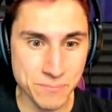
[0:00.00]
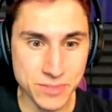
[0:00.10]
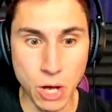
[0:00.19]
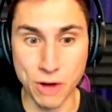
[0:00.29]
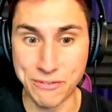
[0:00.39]

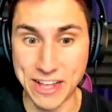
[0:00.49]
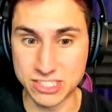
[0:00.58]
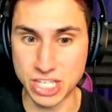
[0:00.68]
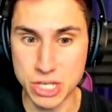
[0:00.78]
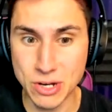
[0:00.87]
No
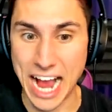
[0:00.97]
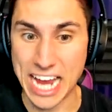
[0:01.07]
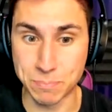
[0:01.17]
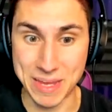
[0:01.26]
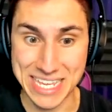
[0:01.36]
offense to you
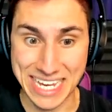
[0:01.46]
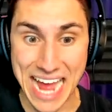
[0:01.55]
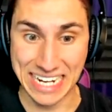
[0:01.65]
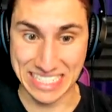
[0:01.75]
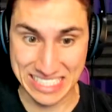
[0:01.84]
guys, but you
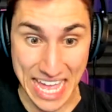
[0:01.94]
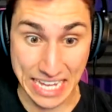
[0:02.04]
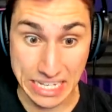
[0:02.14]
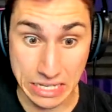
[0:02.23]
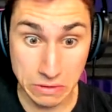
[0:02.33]
kind of
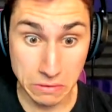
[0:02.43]
stink.